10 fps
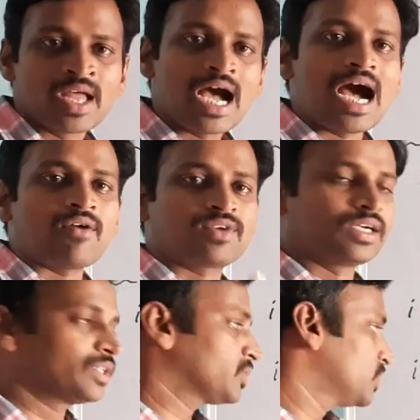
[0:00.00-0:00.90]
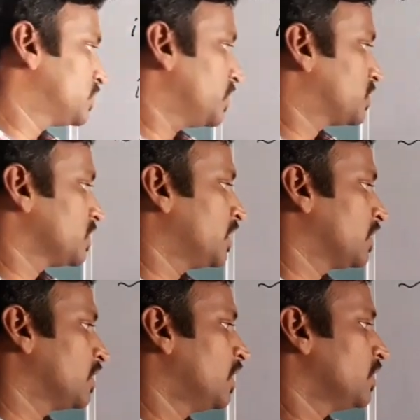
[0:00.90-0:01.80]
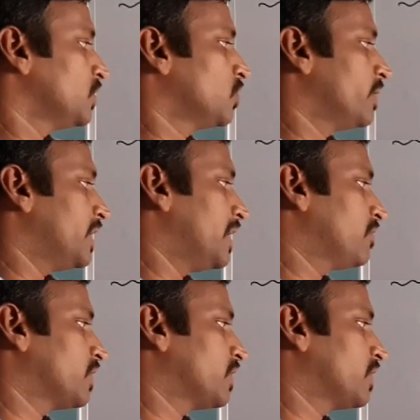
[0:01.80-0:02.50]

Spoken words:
After dissociation you may have